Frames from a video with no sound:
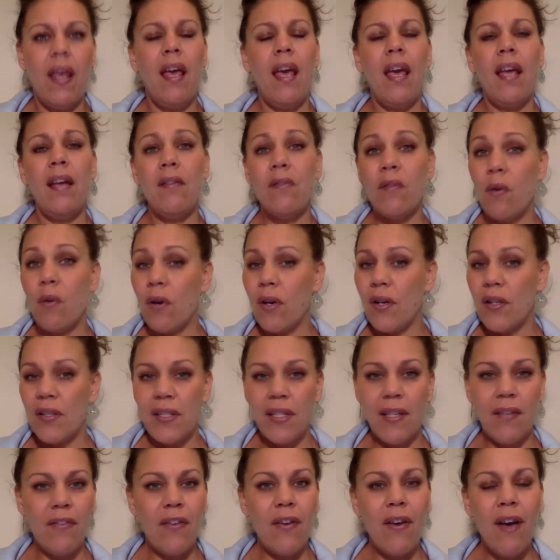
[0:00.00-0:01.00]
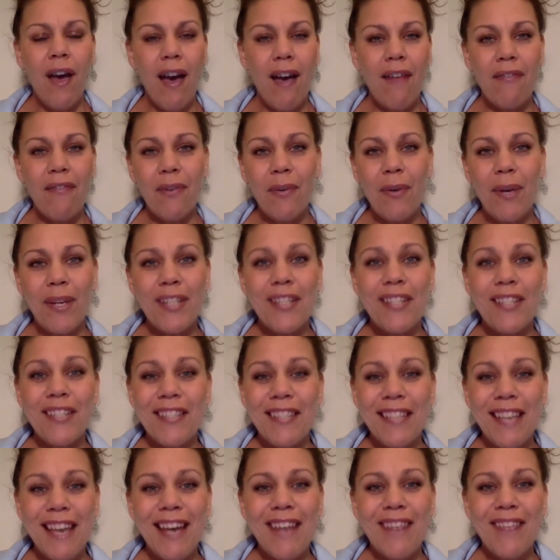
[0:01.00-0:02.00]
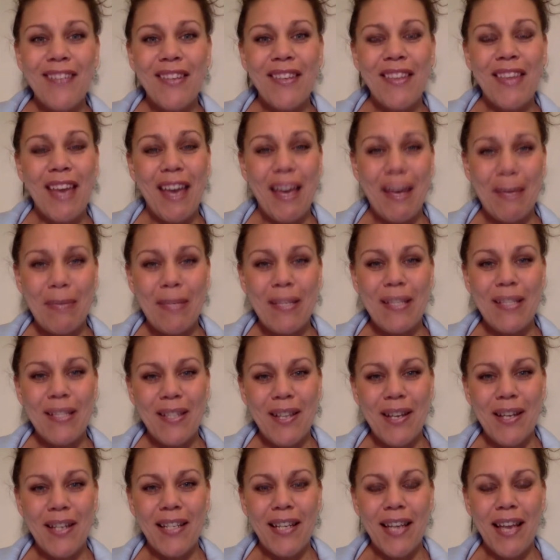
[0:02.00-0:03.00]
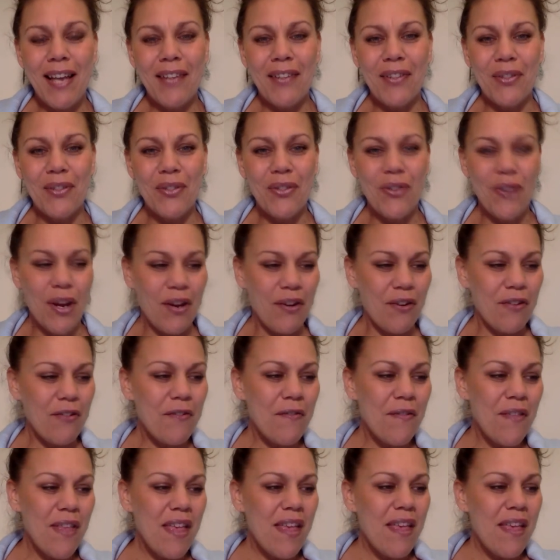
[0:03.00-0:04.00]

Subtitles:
And of course, if you have questions after that, please contact your trainer.